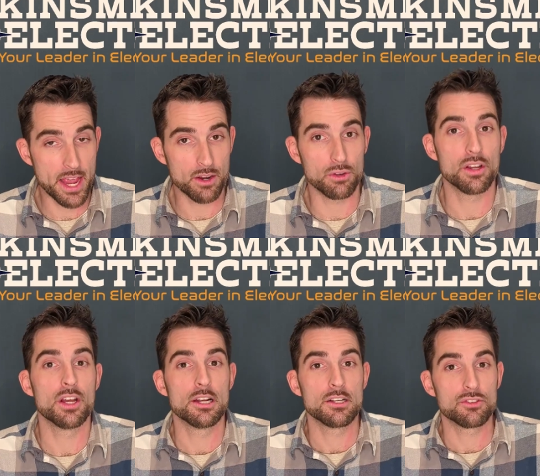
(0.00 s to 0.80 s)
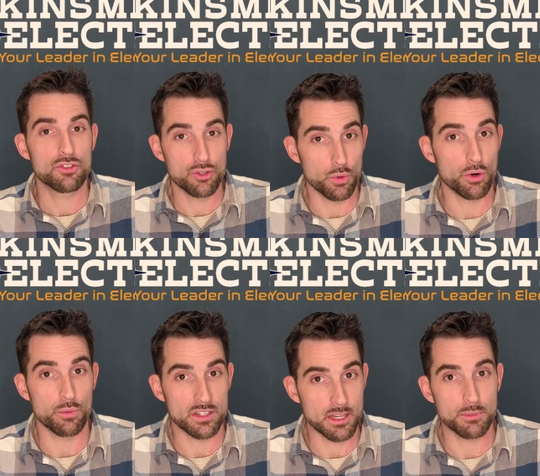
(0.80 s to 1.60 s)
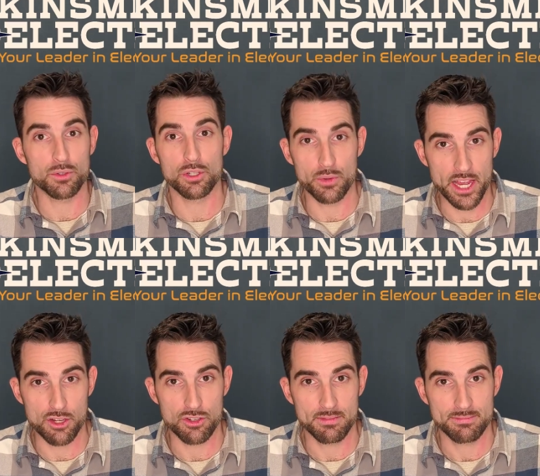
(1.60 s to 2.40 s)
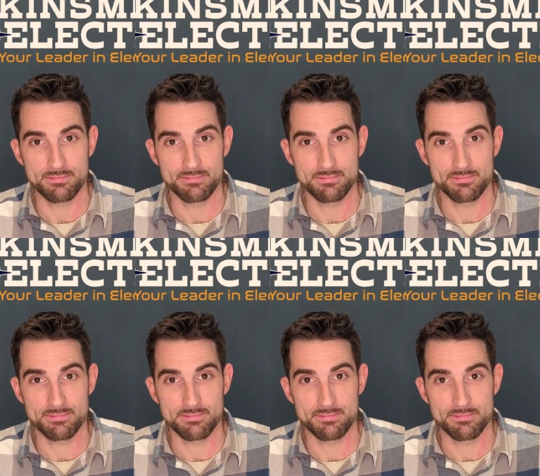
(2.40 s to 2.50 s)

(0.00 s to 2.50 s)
panel to her receptacle location.